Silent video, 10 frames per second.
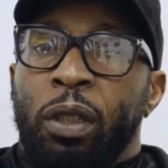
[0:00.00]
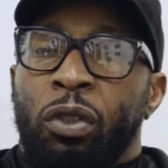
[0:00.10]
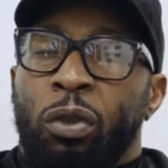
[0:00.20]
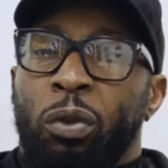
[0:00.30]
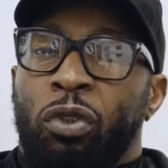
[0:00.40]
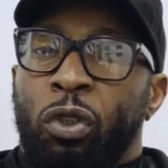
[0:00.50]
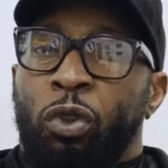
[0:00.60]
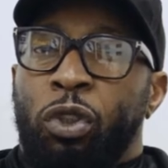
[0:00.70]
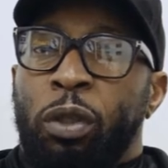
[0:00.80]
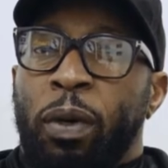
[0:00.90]
So it's not
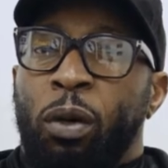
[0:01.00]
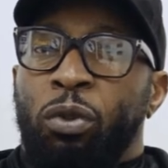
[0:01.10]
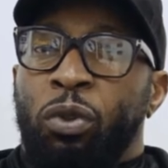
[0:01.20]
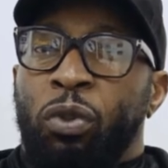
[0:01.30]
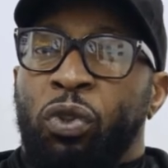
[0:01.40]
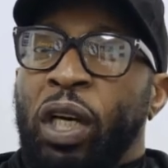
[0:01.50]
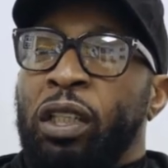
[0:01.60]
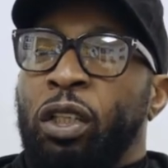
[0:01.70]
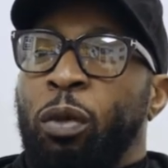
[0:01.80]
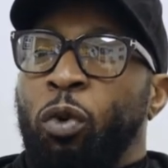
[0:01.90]
just about
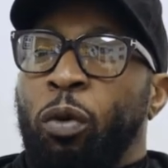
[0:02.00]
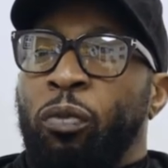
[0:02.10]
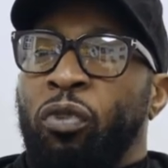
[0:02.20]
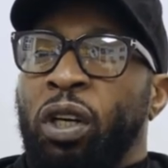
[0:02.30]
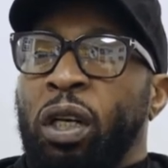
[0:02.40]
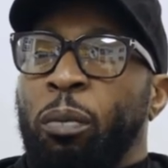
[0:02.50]
signing them up, really.